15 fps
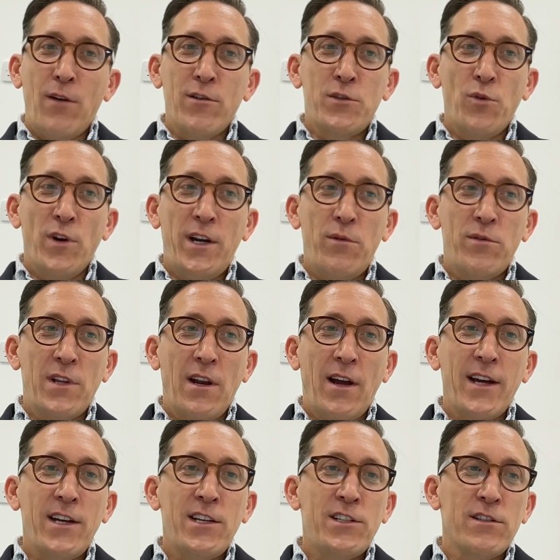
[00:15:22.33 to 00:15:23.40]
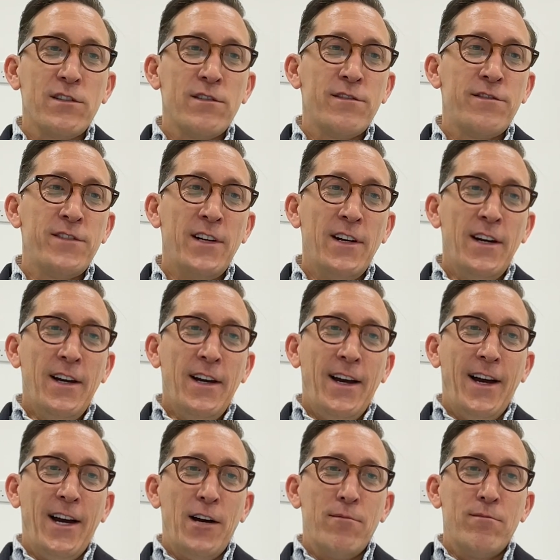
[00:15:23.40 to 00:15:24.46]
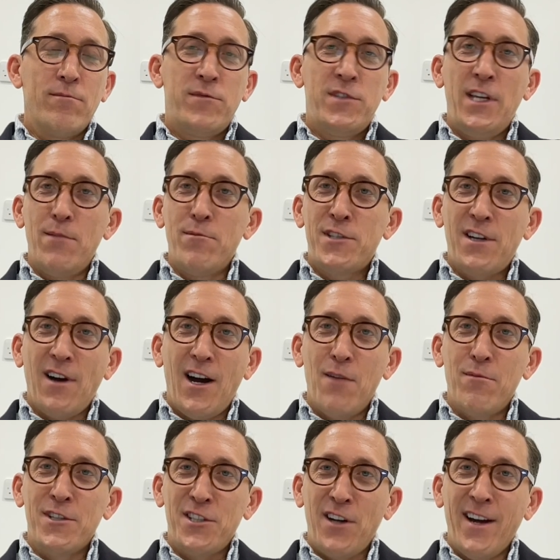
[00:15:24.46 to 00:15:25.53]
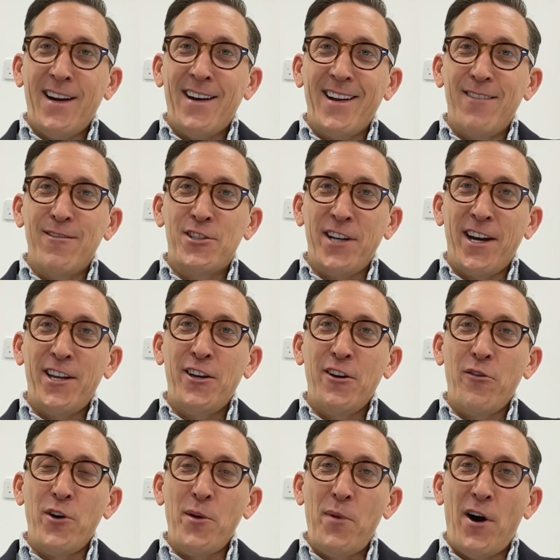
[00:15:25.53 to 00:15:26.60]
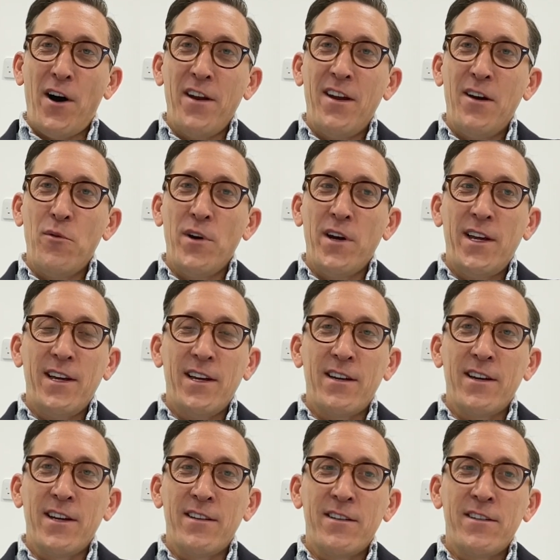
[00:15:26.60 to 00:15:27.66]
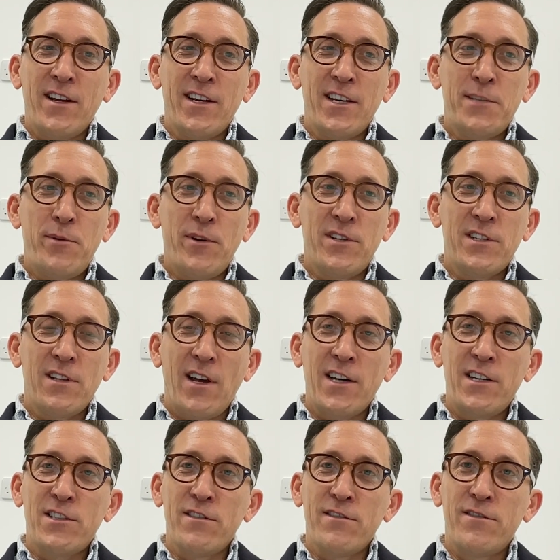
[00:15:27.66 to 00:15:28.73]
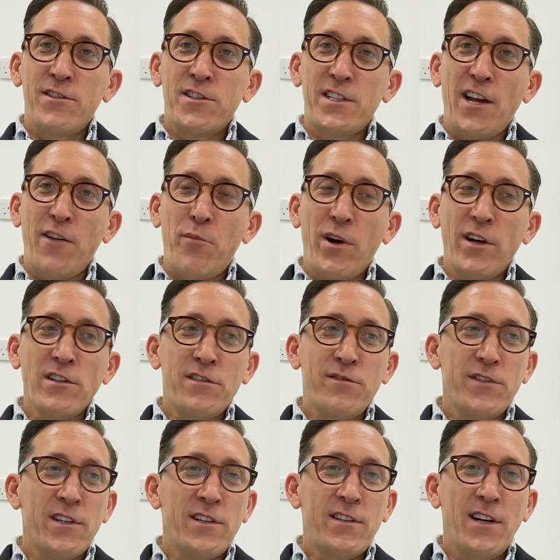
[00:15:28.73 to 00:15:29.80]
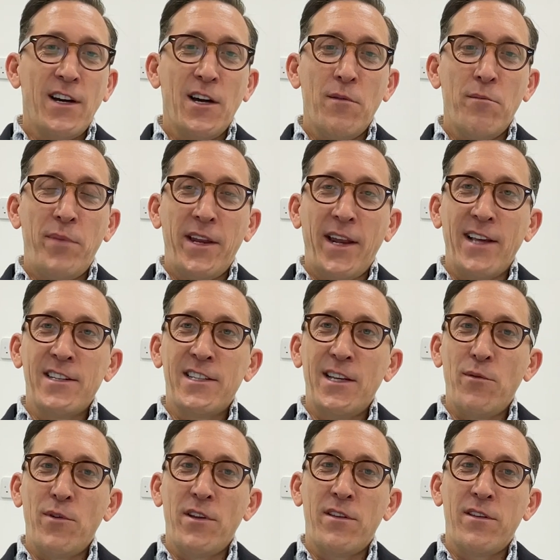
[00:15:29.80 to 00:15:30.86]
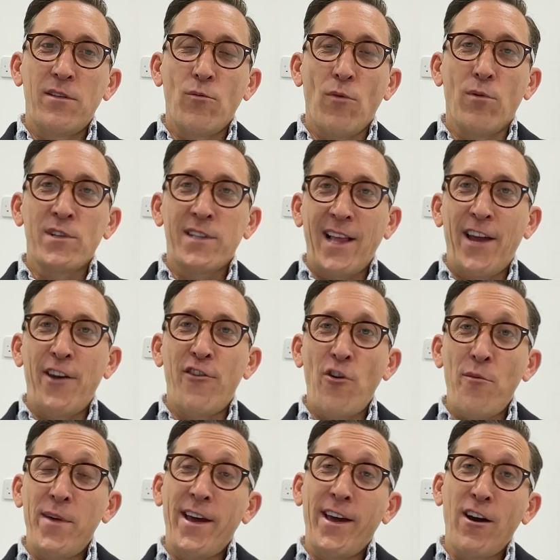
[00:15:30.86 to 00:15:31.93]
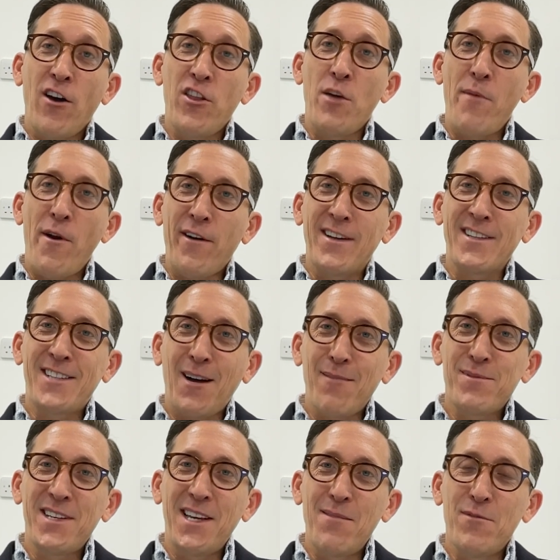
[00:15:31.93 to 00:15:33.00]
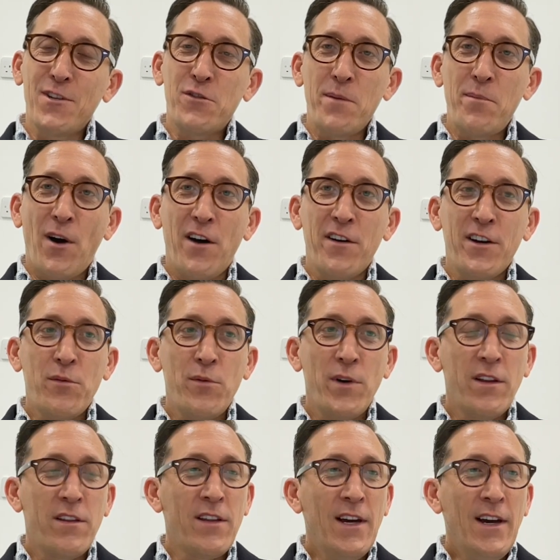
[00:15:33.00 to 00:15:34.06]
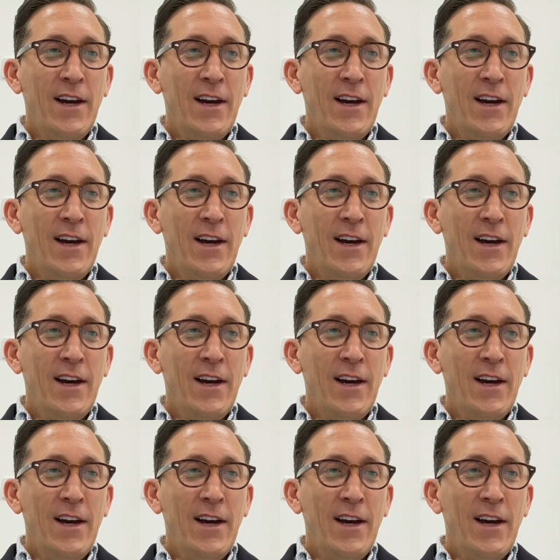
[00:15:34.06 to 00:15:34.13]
I was working with the likes of Team Sky with cycling, with Jaguar, we're a partner working and experiencing the likes of Sodeo Brailsford, Ben Ainsley with what was Lander at BAR, the Emeritus Cup team, which we partnered with,